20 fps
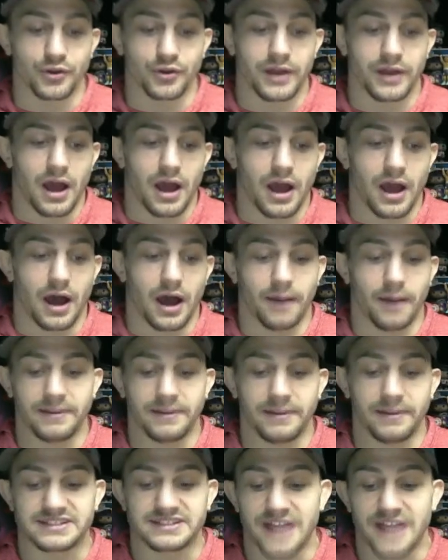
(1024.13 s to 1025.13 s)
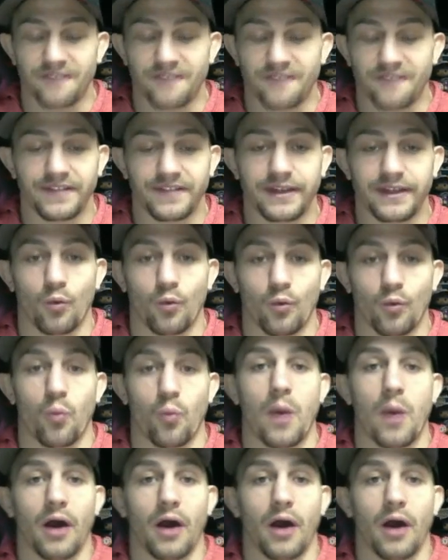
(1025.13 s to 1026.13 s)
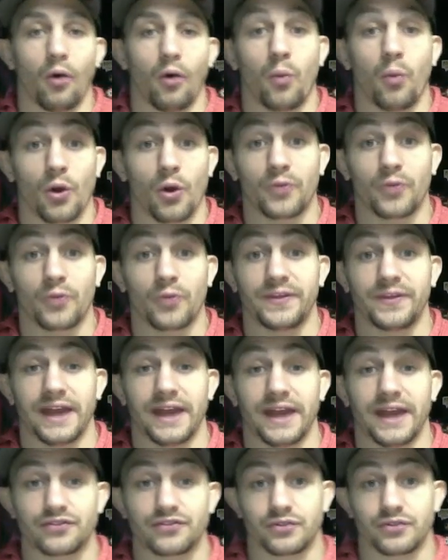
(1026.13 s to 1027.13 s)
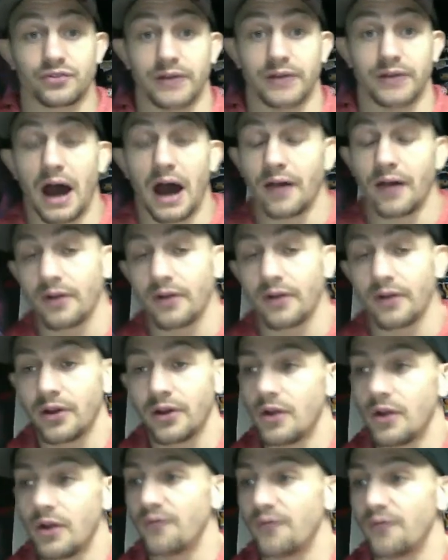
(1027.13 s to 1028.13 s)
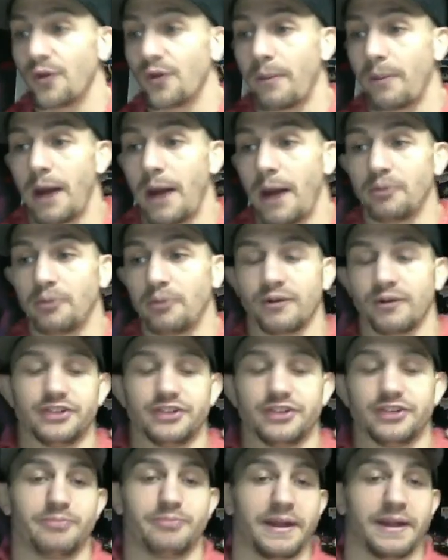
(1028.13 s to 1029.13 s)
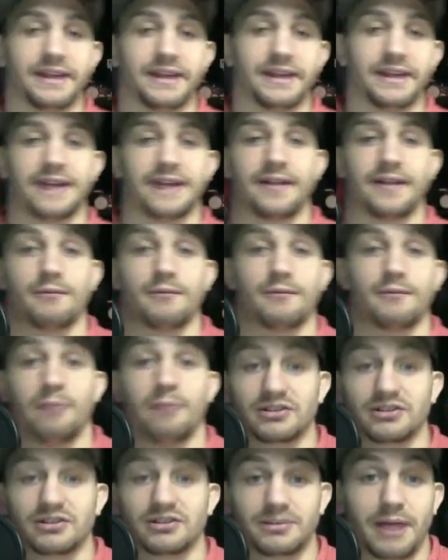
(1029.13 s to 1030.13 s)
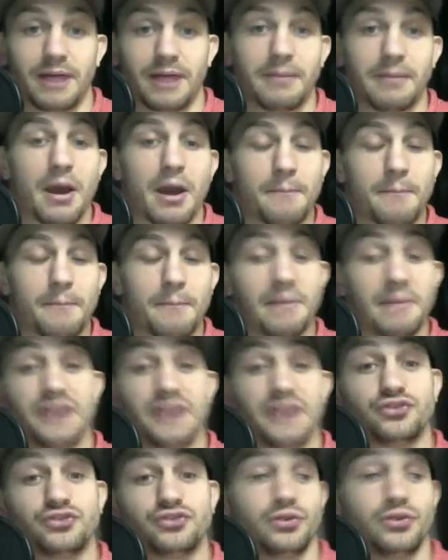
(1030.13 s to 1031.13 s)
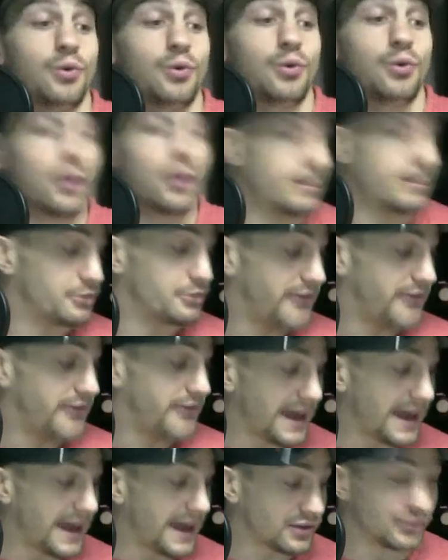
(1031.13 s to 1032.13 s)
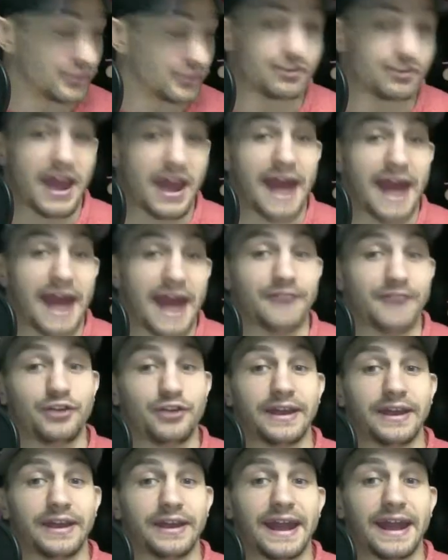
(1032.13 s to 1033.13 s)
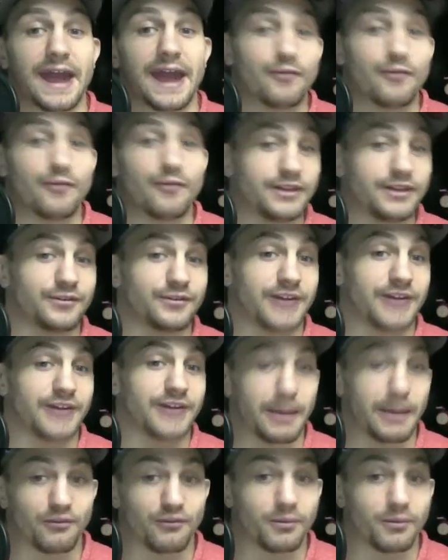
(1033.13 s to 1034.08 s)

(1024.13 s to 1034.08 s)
It's definitely well worth the extra $1 for the pop. You're already spending 10, 11 bucks on a pop. Make sure you order the protectors, and if you can get every different type of them,